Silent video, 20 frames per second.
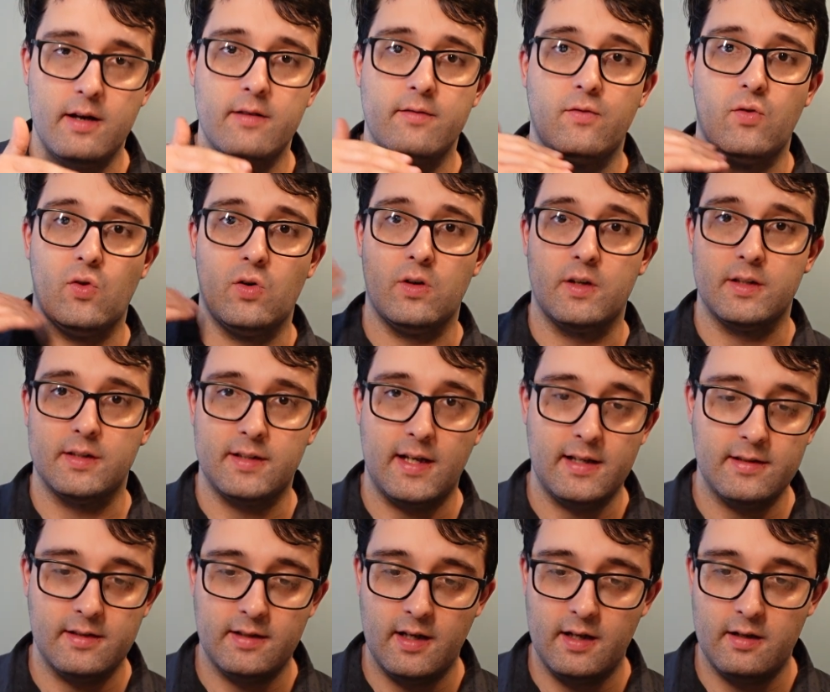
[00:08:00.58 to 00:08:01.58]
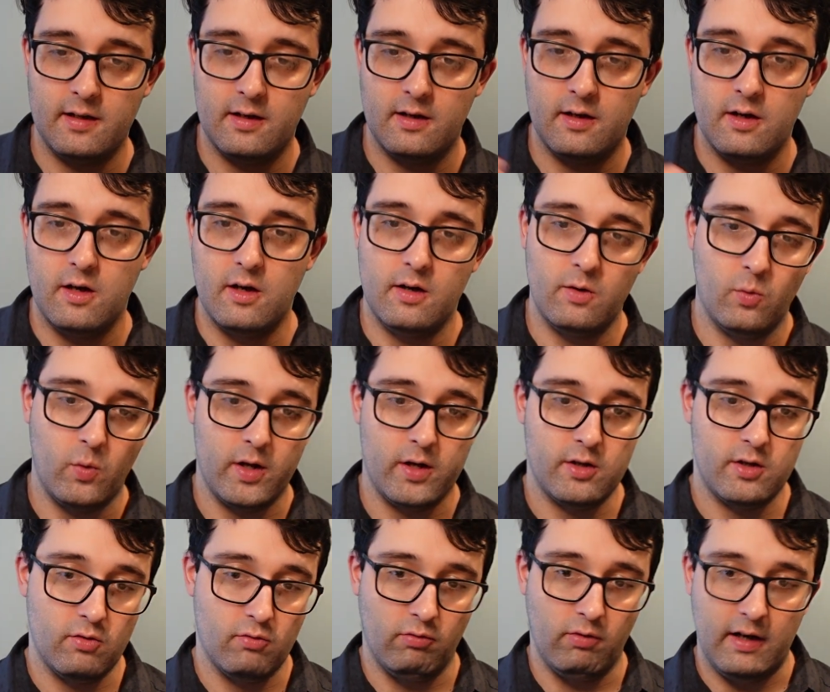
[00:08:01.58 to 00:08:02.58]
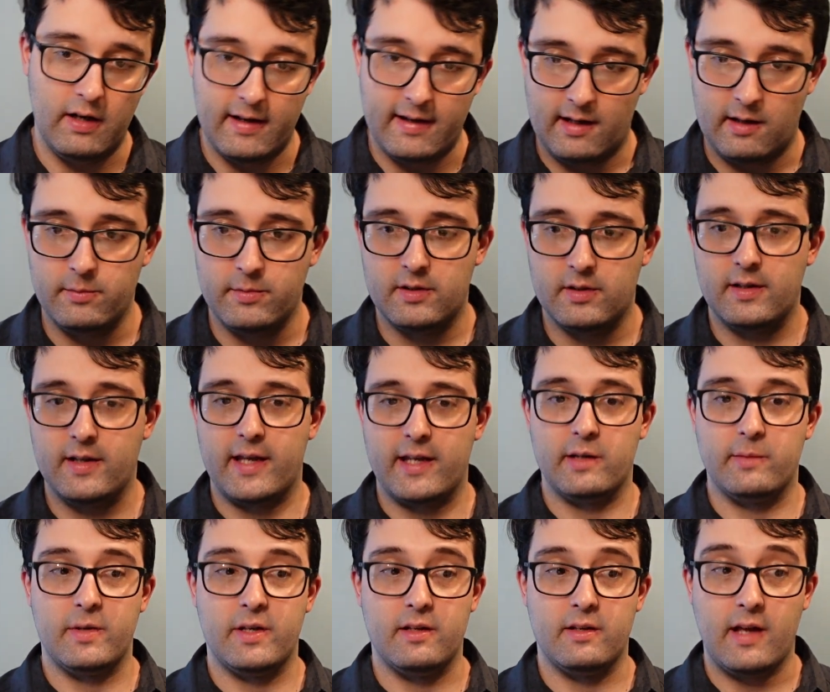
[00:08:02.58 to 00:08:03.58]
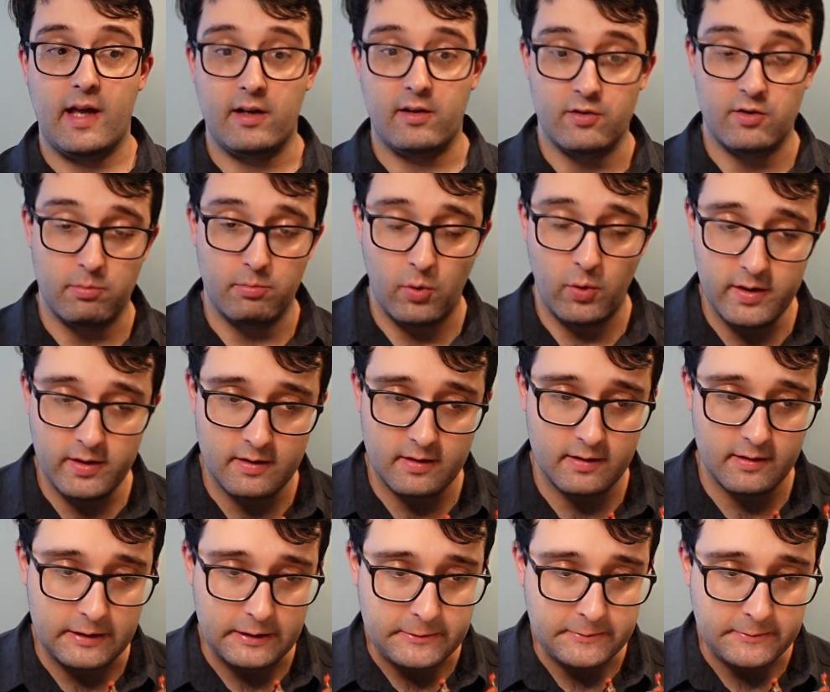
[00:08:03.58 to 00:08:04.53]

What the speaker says: for assassinate, which really helped getting me extra points.